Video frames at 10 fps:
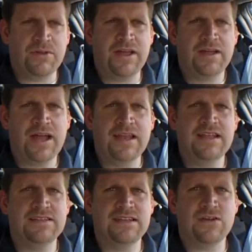into play,
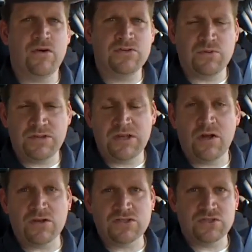Hyundai did go to what they
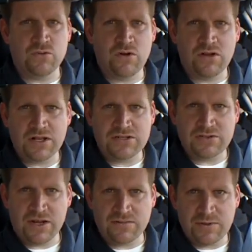call a dual clutch
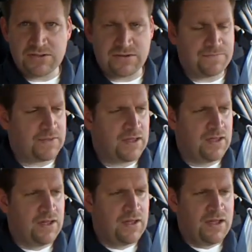transmission.
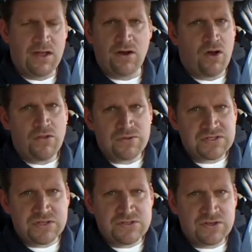And all
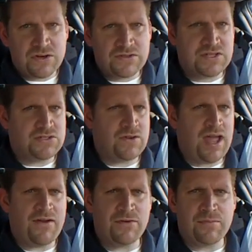those concerns that you
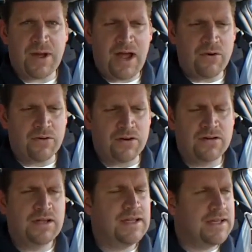have with
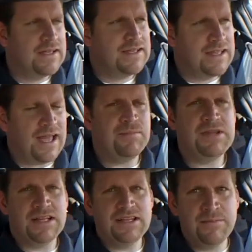power can
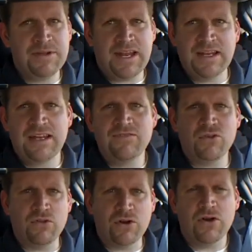be eliminated if
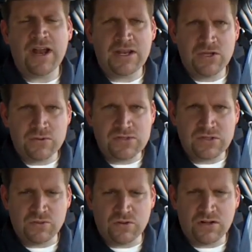you learn how to use
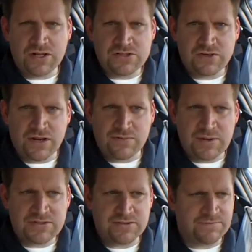the dual clutch
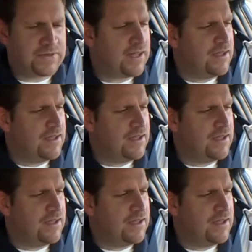transmission.